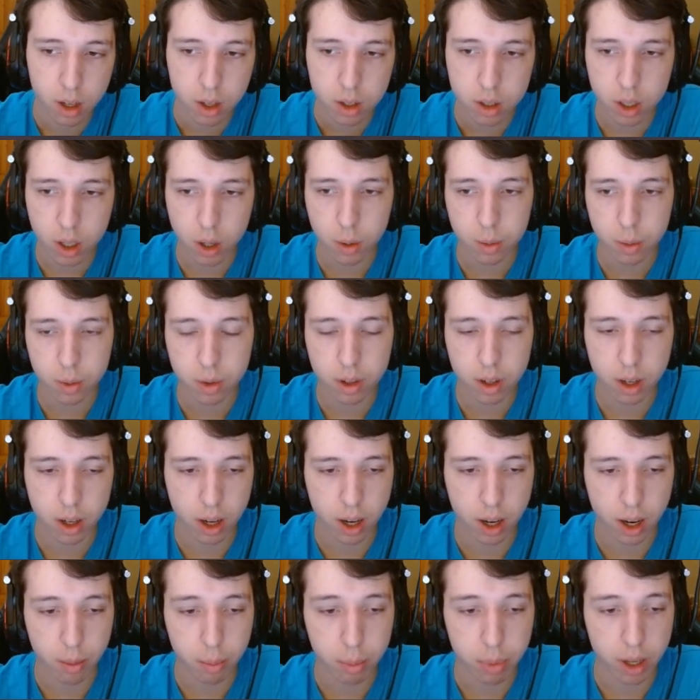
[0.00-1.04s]
So
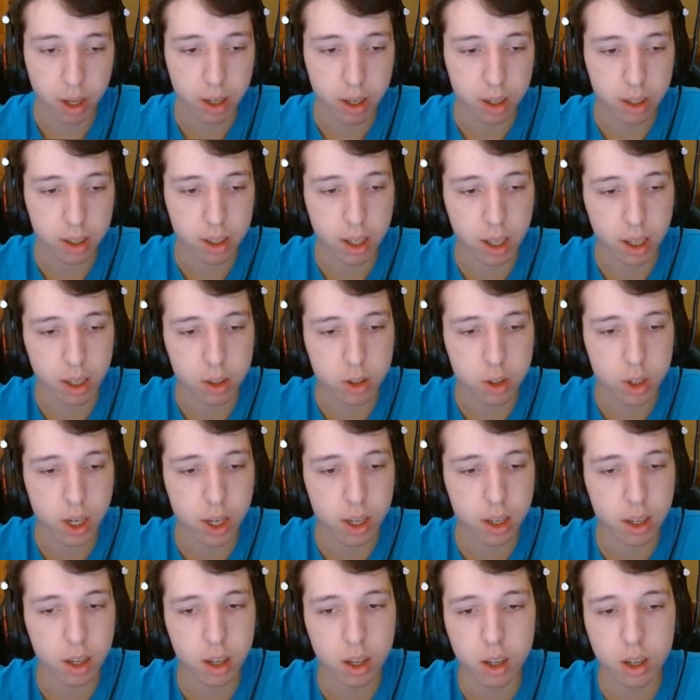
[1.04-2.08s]
I played king
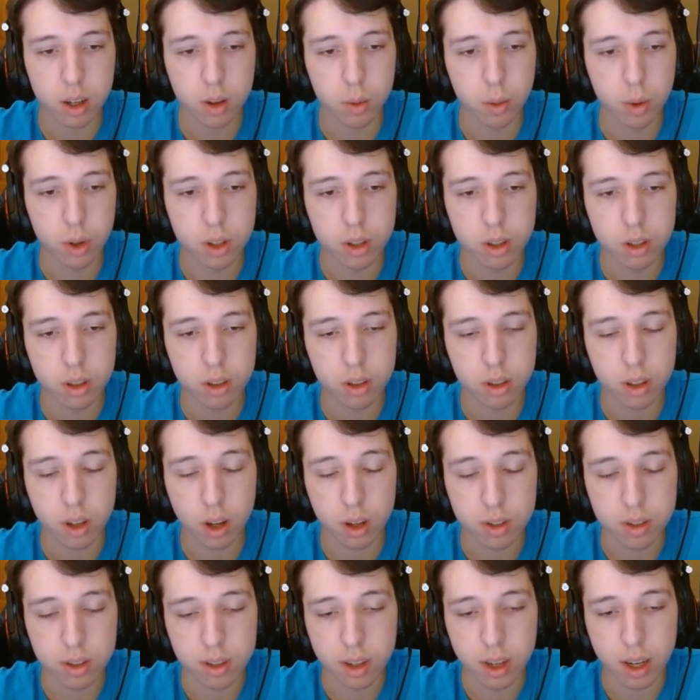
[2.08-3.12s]
g8 here, which
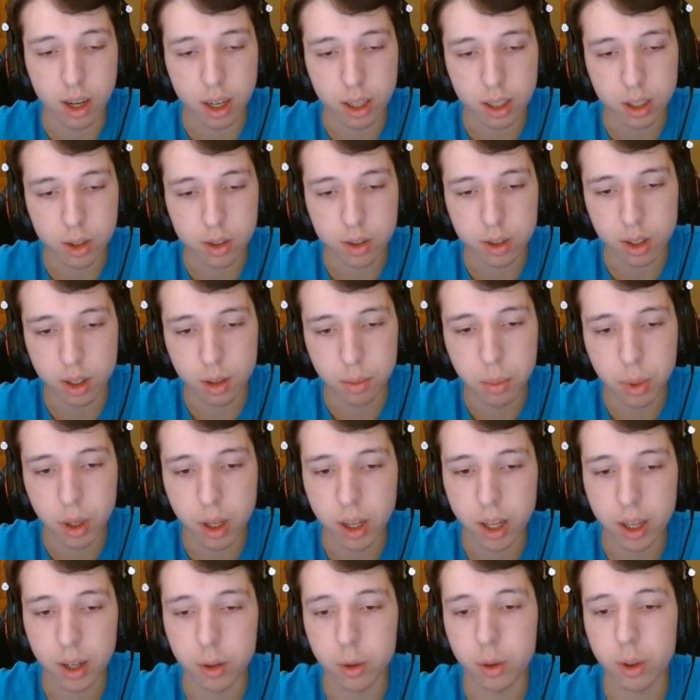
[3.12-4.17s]
calls an inaccuracy,
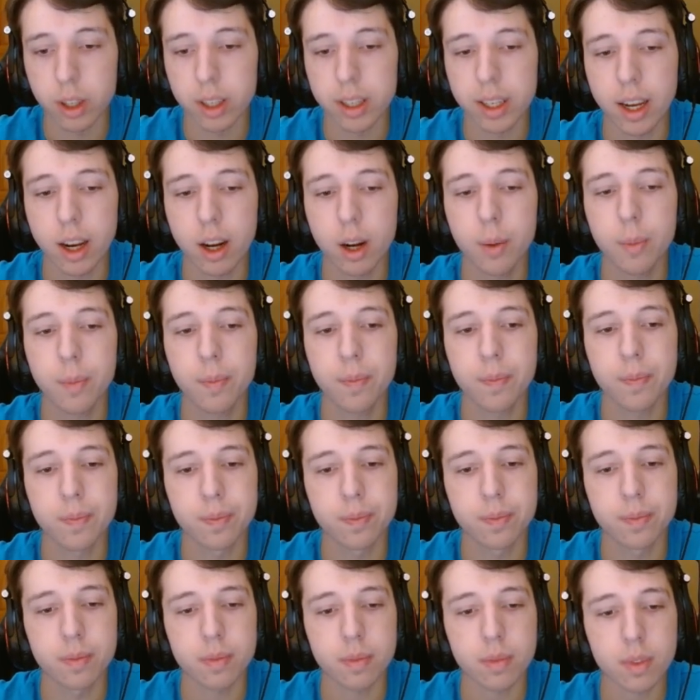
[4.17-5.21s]
but I don't really care.
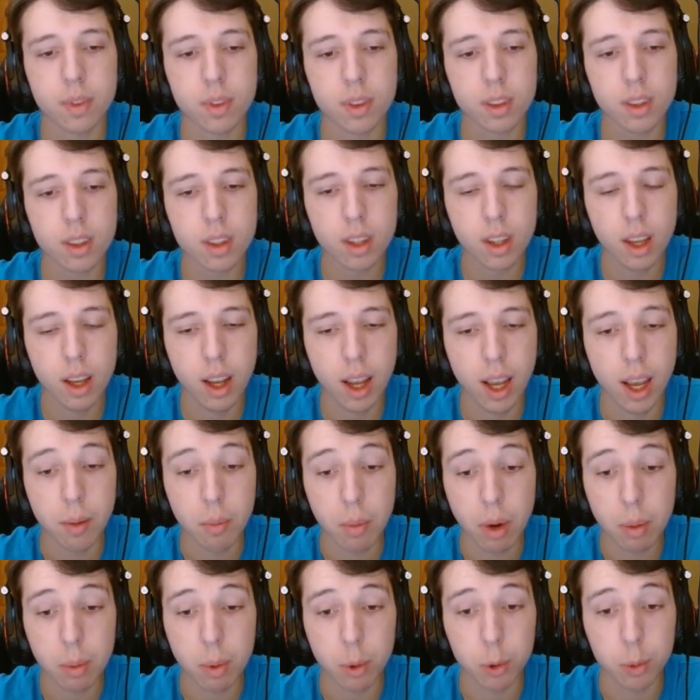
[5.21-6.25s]
And
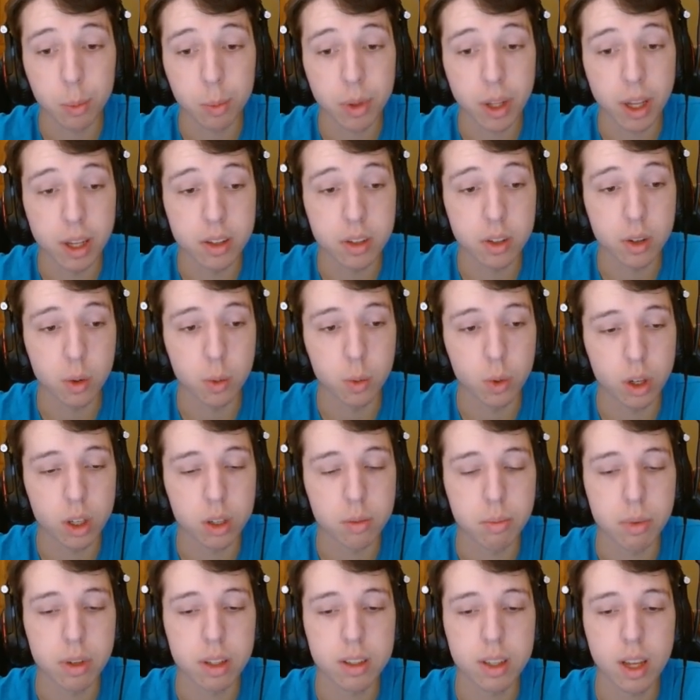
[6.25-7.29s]
my opponent plays rook
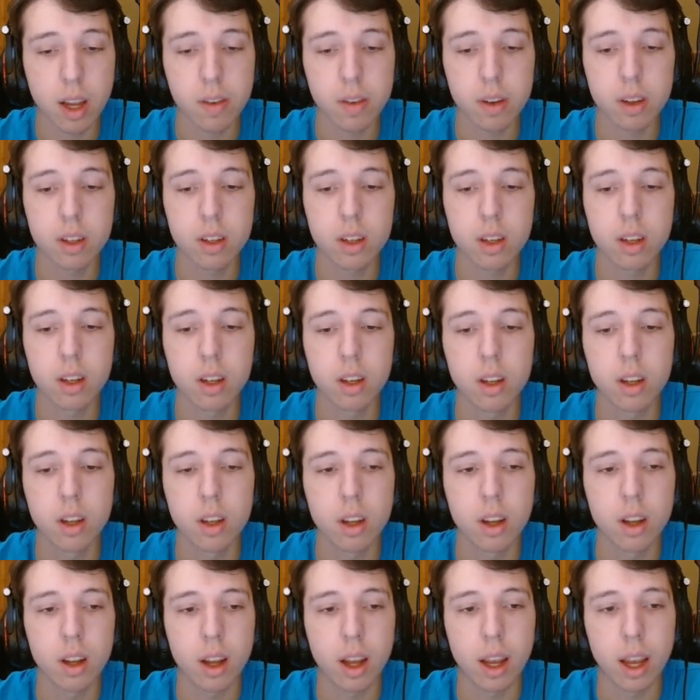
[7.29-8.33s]
b7.
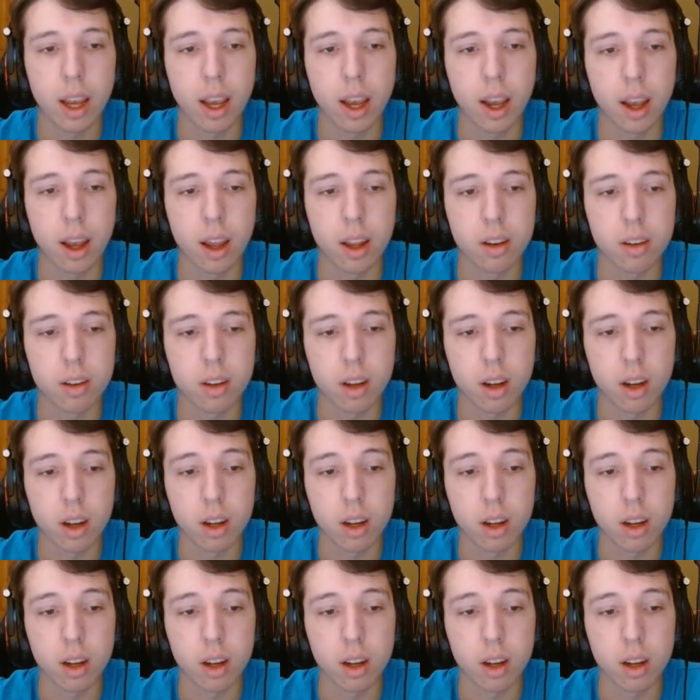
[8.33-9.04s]
And